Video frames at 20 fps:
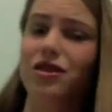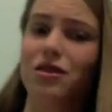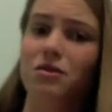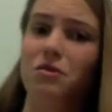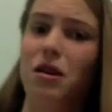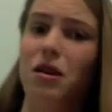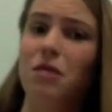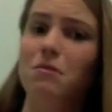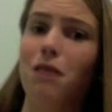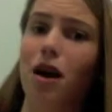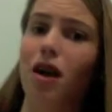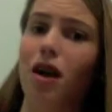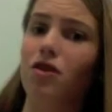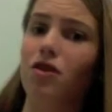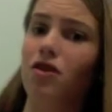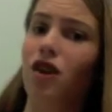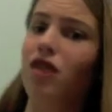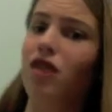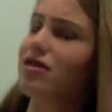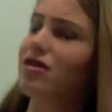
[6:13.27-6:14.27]
I'm
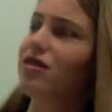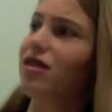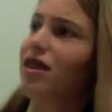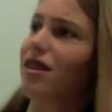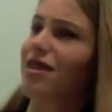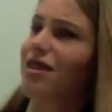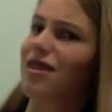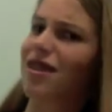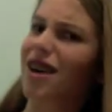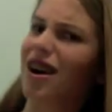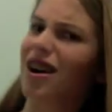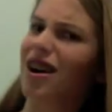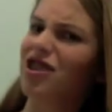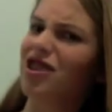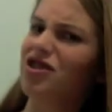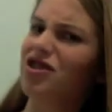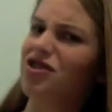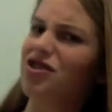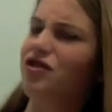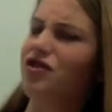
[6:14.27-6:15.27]
across the
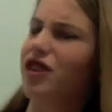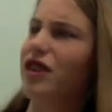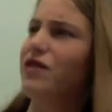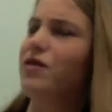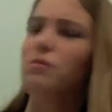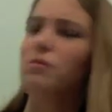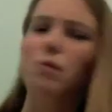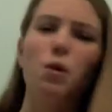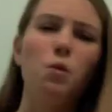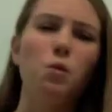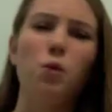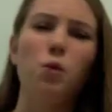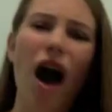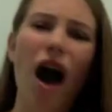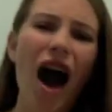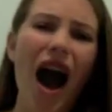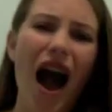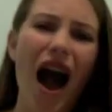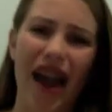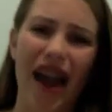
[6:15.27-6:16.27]
country from her.
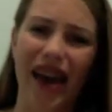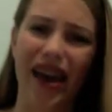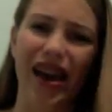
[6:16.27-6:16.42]
Why?